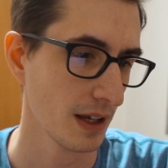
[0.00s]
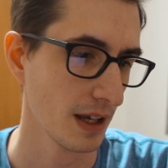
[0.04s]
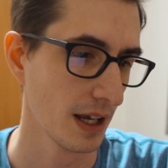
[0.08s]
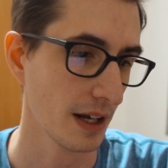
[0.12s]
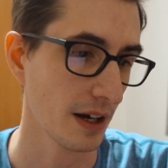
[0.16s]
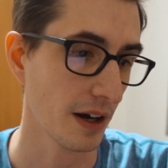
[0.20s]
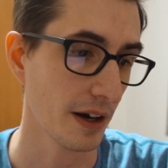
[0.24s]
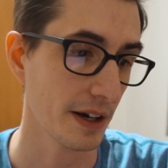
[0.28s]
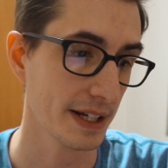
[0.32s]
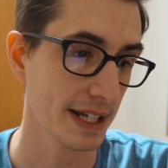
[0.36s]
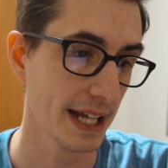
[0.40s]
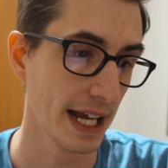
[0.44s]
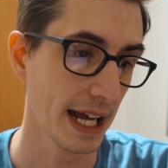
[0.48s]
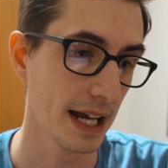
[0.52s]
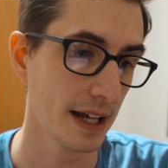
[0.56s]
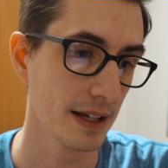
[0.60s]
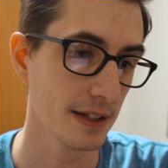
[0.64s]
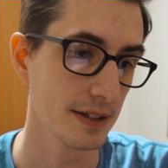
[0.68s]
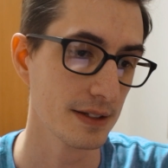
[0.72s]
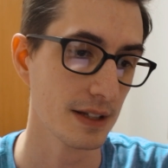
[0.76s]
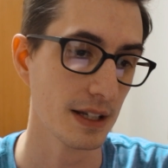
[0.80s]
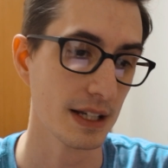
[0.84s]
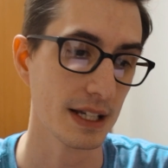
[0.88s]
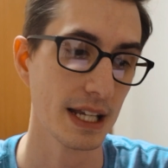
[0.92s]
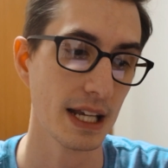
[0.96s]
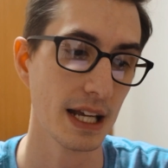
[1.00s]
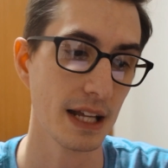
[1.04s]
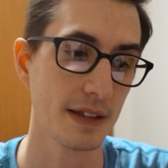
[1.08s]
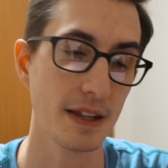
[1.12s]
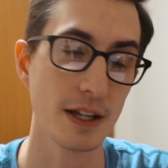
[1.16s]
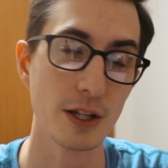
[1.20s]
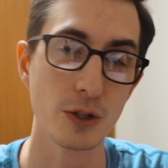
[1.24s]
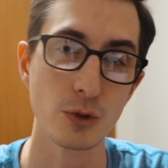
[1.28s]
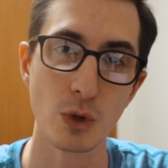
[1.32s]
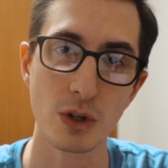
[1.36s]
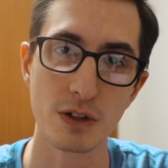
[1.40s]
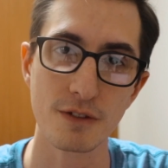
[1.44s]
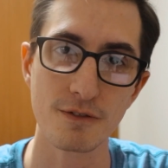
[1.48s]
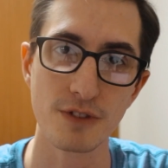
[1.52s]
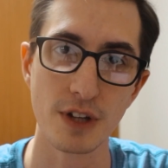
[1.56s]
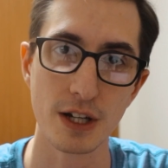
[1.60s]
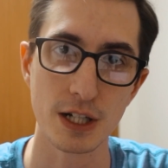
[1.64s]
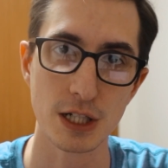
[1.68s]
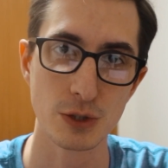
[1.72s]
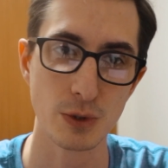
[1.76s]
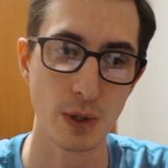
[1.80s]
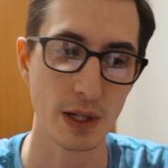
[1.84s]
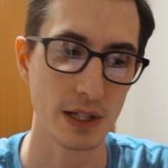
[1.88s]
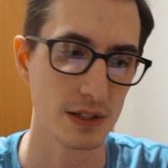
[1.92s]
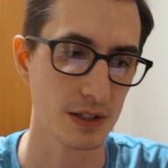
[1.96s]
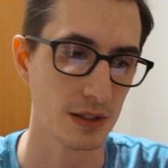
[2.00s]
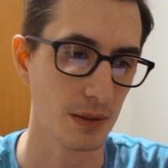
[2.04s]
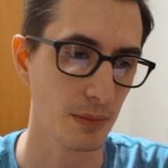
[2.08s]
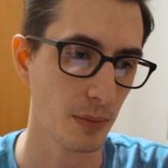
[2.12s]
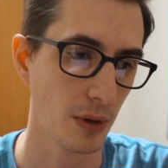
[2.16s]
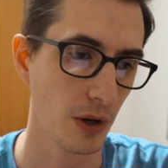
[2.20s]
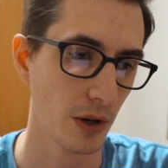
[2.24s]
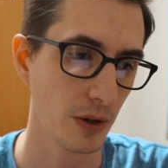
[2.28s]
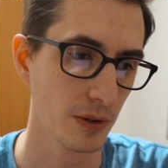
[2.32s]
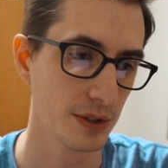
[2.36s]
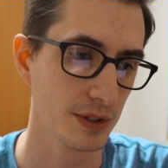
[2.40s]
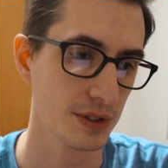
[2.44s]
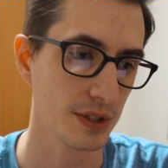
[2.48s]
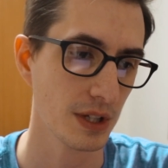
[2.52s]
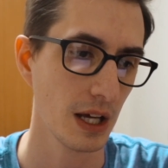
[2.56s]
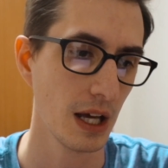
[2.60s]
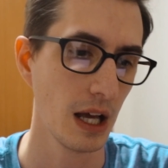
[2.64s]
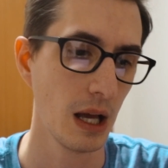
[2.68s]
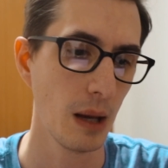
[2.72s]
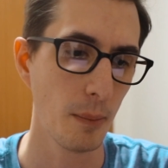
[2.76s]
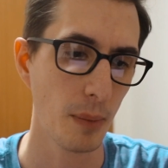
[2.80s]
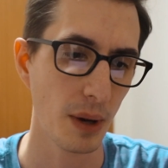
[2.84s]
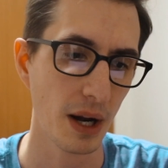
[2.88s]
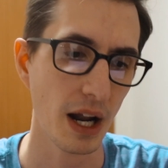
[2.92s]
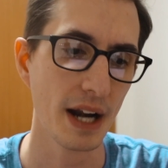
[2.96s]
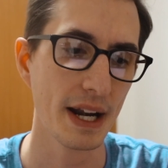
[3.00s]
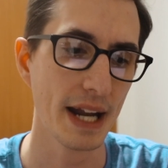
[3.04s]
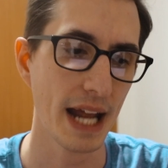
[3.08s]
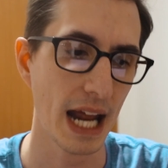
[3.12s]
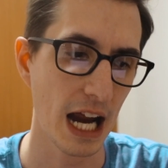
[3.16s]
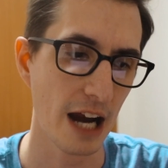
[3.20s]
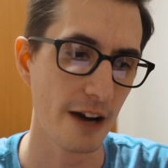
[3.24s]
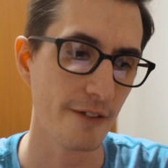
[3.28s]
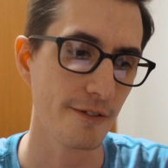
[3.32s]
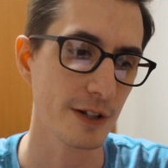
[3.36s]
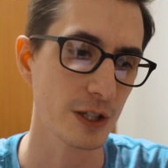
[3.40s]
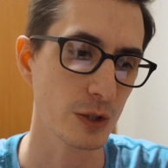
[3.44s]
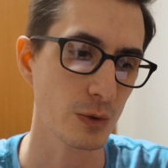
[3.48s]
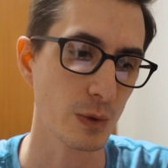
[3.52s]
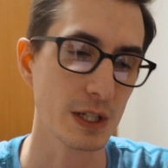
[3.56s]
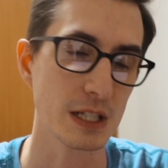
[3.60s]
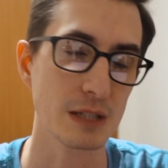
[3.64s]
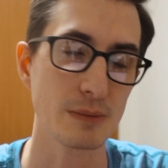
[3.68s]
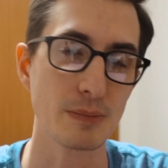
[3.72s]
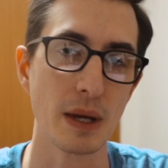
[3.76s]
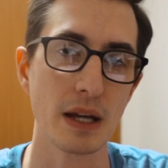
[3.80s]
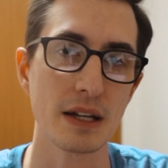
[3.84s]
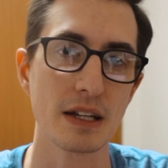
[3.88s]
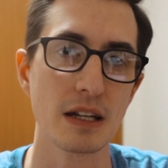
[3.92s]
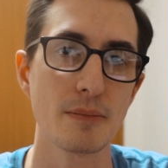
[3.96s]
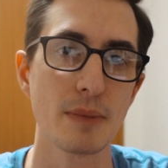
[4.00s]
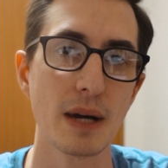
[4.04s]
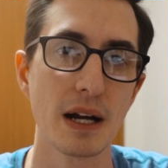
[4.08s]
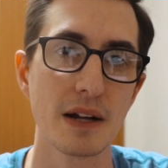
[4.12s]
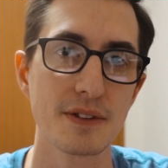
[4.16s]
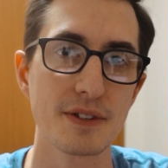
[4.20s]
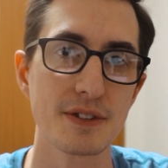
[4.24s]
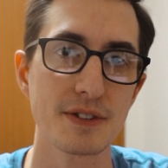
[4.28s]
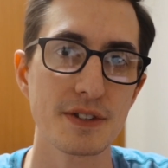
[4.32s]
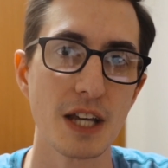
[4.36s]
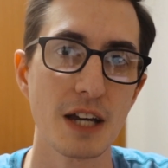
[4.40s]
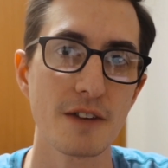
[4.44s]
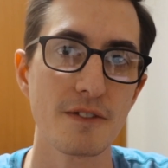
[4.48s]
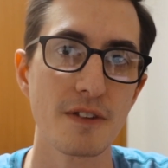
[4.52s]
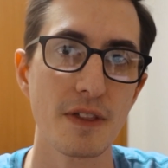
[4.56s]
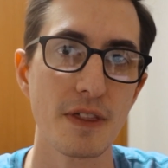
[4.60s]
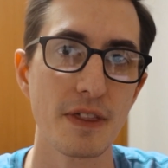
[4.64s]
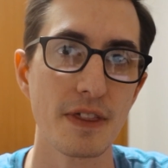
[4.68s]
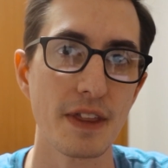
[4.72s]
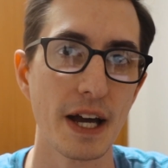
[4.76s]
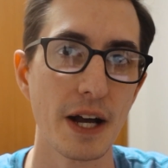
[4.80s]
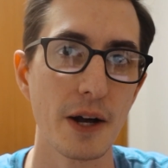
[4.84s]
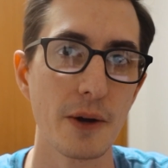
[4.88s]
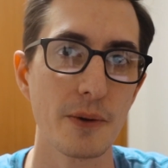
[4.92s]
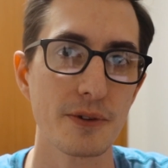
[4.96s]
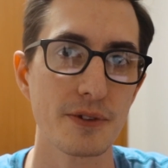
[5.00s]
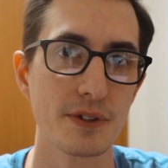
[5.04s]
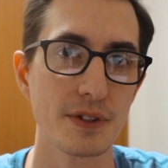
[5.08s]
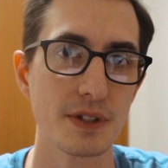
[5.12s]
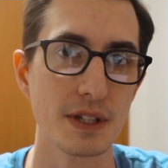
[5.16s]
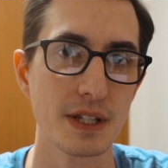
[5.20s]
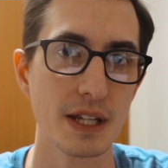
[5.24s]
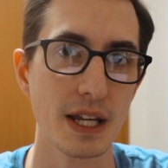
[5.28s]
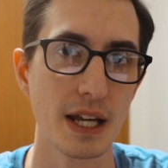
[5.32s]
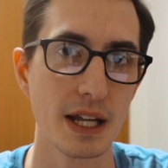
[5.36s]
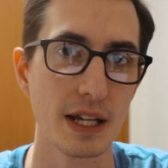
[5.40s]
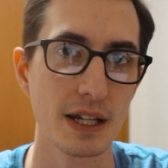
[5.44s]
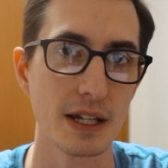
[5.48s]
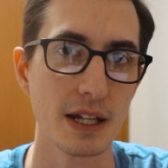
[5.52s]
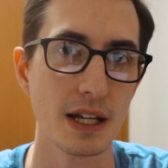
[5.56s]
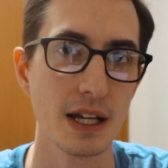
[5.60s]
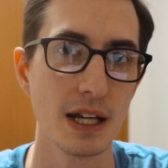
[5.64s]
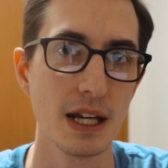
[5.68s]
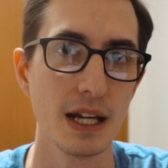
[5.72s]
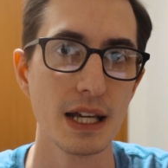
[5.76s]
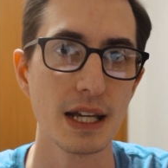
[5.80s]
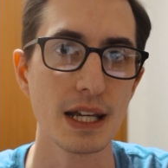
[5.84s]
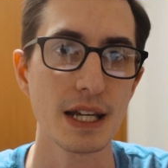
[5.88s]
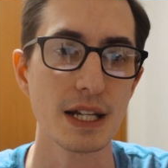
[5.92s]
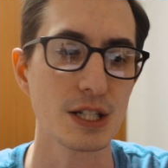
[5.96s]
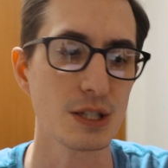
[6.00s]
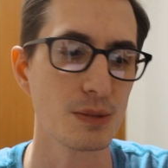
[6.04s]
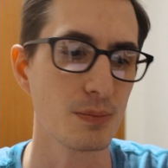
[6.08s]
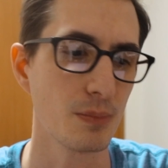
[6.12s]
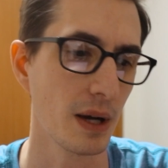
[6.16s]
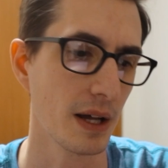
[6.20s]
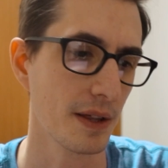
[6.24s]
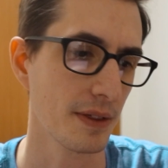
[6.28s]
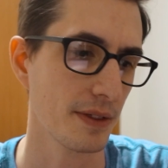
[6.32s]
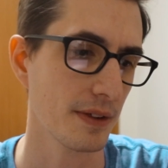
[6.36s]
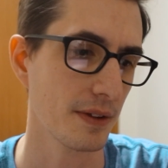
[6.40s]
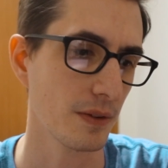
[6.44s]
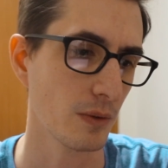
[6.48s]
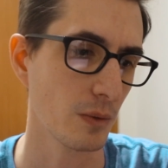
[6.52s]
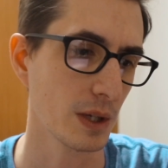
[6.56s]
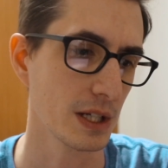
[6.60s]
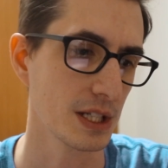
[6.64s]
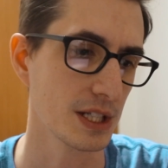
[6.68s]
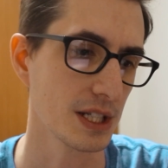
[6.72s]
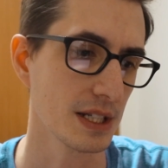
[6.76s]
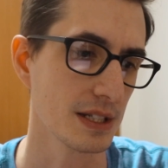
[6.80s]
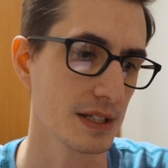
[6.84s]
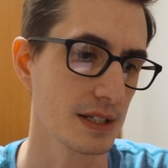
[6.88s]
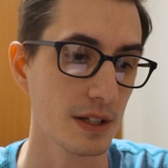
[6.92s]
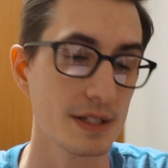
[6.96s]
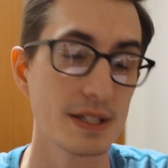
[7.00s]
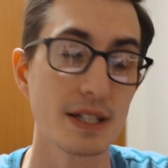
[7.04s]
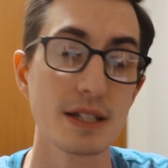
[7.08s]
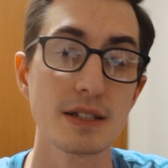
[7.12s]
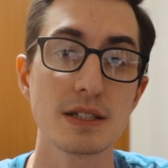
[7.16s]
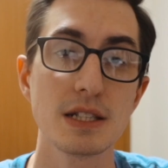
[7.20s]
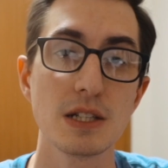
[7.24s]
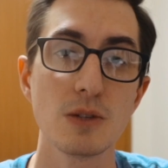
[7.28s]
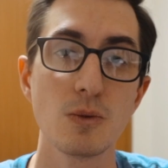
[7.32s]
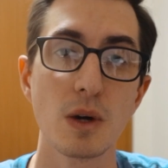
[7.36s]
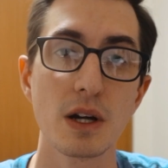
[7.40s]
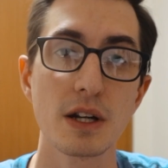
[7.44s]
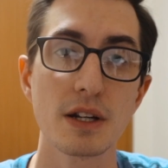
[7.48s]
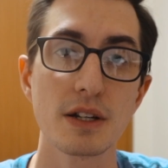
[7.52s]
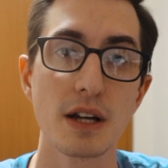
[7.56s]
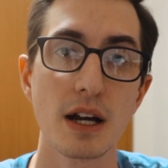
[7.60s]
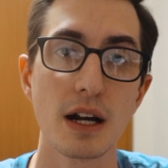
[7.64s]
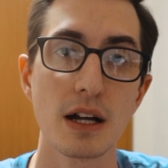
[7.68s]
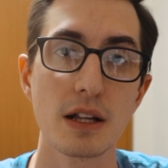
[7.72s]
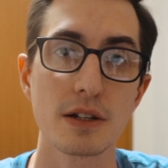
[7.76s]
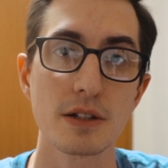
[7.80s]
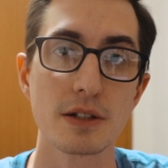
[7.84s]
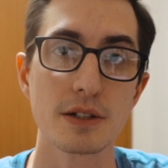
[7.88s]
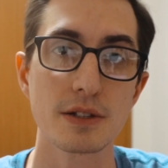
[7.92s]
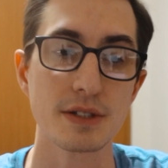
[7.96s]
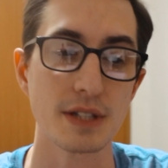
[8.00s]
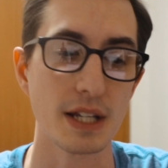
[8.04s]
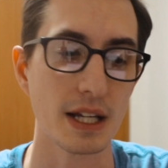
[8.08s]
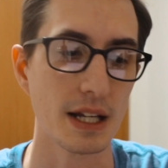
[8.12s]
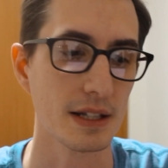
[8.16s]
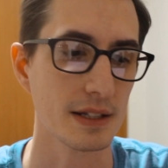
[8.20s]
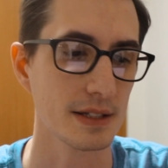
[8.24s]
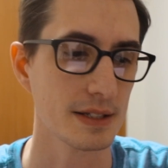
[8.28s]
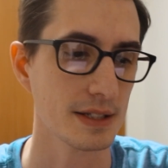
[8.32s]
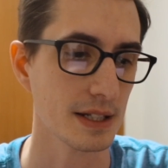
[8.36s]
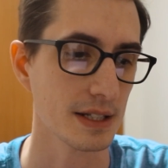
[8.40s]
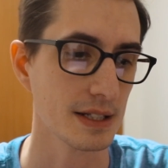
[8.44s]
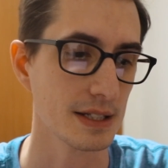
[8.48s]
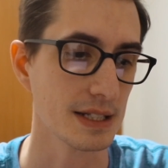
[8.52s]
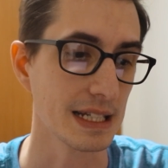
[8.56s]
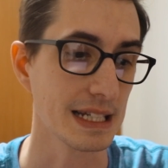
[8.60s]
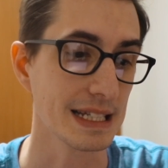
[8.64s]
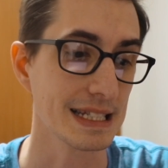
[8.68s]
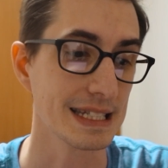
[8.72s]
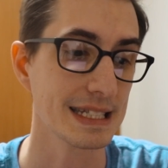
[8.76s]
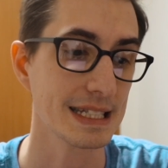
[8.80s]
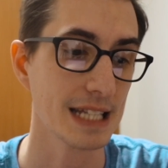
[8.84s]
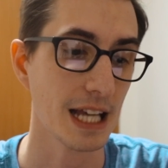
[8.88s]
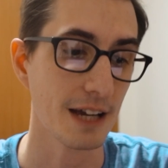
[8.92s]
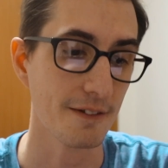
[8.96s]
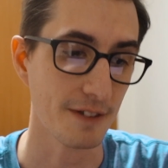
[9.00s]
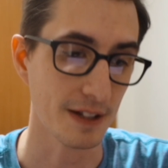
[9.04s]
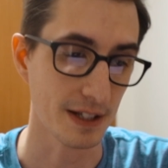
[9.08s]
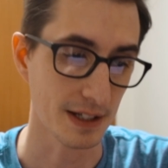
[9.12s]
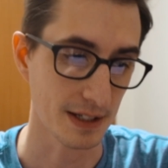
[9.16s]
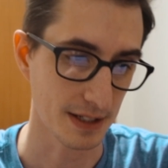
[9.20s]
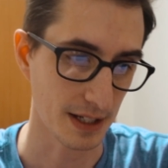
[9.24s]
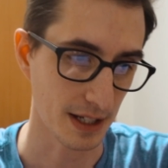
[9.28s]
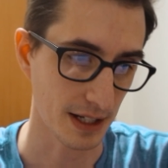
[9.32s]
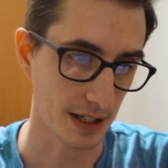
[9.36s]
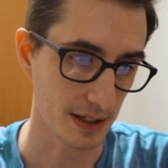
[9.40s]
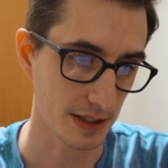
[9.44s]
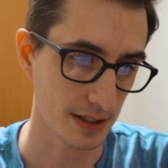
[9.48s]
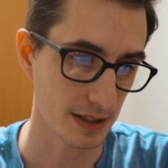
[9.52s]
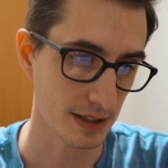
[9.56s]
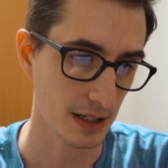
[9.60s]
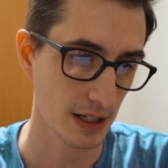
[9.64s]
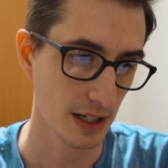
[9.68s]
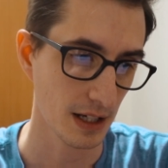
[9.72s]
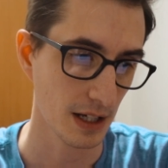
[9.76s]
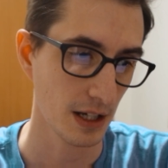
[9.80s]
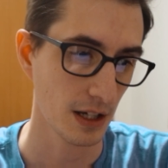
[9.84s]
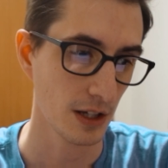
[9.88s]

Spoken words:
And our gas, again, this one fluctuates the most, but on average we spend about 7,000 yen each month, which is $61.67.